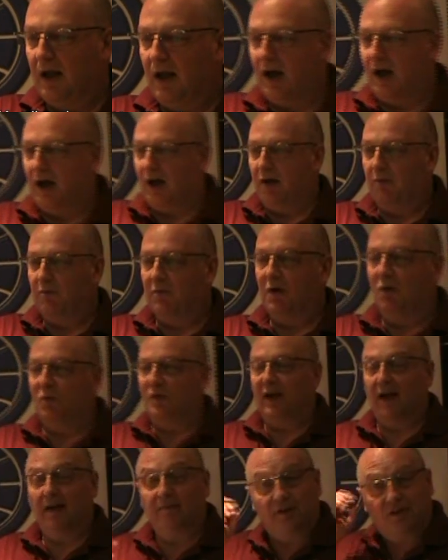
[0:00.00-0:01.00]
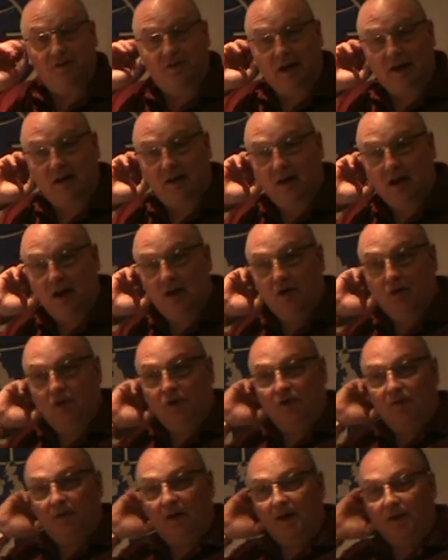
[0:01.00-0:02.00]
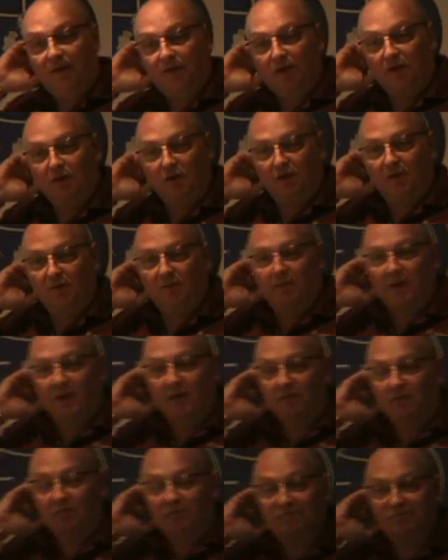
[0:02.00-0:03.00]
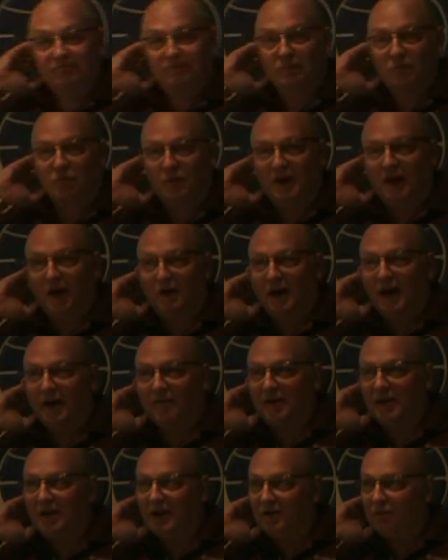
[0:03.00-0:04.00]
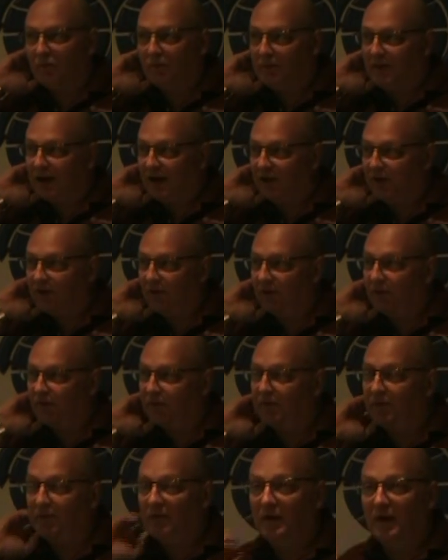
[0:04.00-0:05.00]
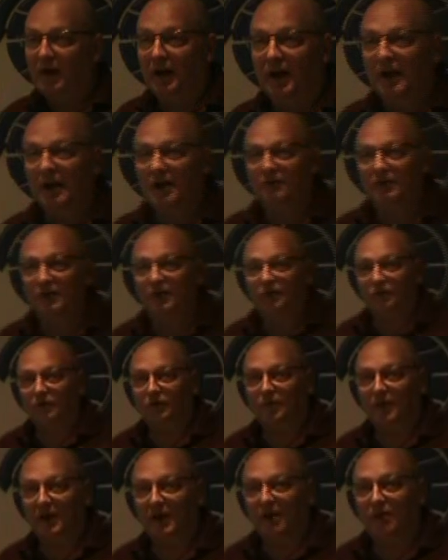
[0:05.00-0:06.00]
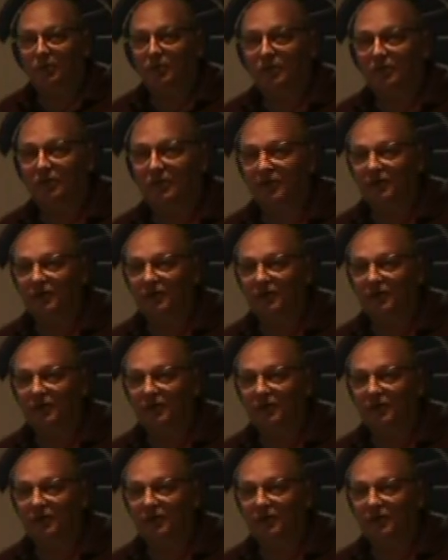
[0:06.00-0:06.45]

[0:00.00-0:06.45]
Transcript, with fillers: Uh, well, we have this satellite launch very soon, but we don't have any means of individuals being able to